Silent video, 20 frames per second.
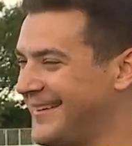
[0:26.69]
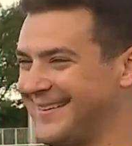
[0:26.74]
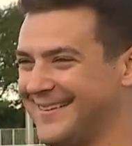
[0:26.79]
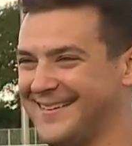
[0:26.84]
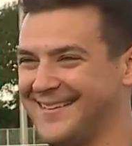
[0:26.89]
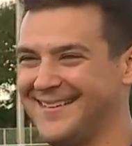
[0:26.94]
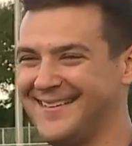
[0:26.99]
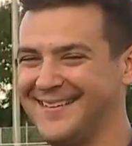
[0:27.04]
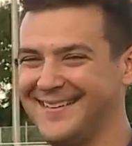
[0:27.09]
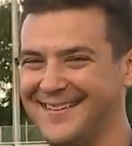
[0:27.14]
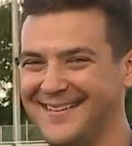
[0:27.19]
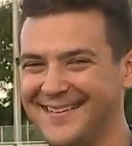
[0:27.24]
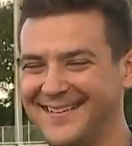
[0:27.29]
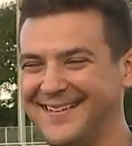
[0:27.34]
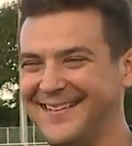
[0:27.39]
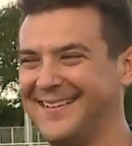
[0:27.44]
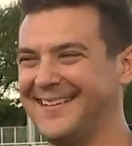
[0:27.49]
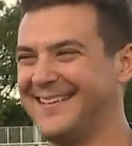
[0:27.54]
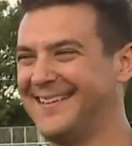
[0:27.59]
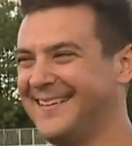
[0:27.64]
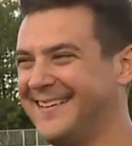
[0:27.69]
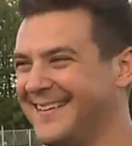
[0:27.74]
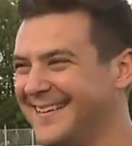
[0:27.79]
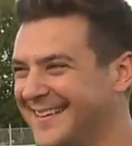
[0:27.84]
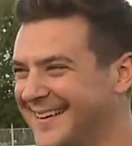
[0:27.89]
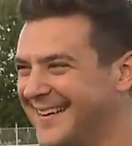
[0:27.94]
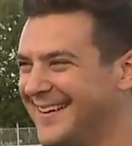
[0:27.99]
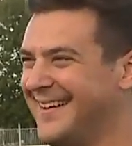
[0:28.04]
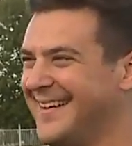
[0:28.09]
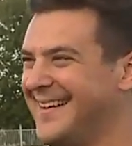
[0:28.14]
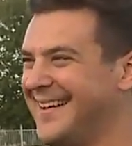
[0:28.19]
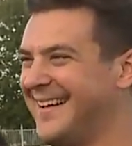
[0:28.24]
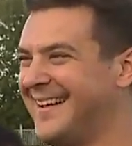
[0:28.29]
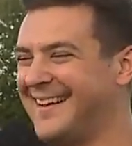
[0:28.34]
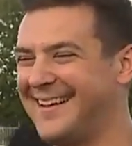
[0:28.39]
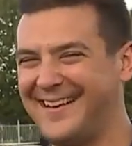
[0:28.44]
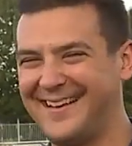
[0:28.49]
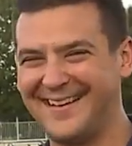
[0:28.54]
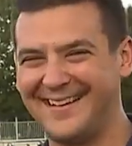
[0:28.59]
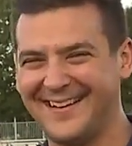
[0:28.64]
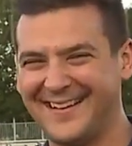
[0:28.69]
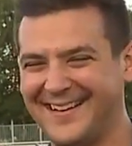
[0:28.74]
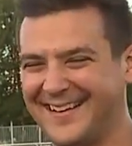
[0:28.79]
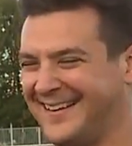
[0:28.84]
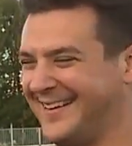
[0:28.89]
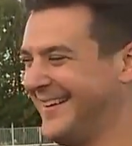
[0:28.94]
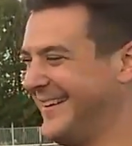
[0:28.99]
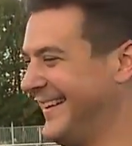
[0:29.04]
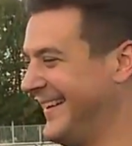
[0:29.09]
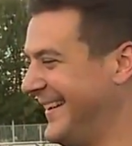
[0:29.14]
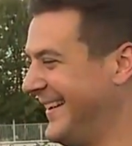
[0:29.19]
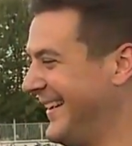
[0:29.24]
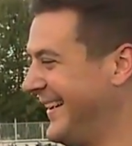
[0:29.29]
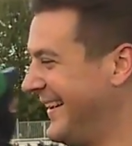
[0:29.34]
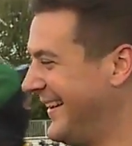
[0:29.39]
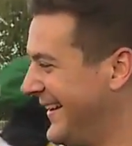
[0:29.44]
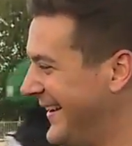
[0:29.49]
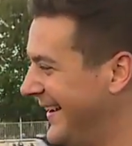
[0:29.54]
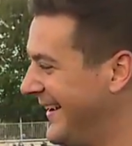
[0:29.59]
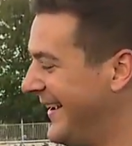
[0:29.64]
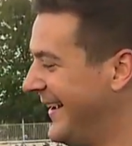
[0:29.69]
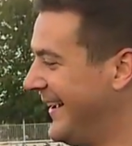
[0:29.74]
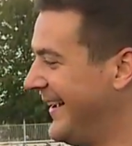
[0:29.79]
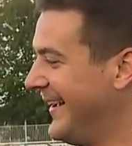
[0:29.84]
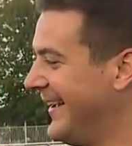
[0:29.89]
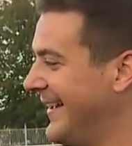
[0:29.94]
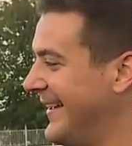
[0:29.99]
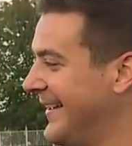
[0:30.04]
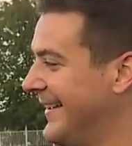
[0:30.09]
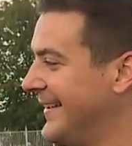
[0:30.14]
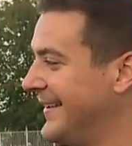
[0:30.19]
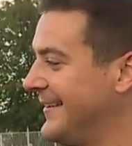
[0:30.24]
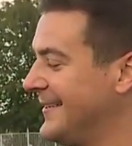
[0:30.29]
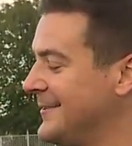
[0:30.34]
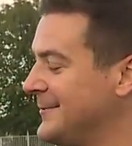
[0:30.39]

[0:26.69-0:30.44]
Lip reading: (silent)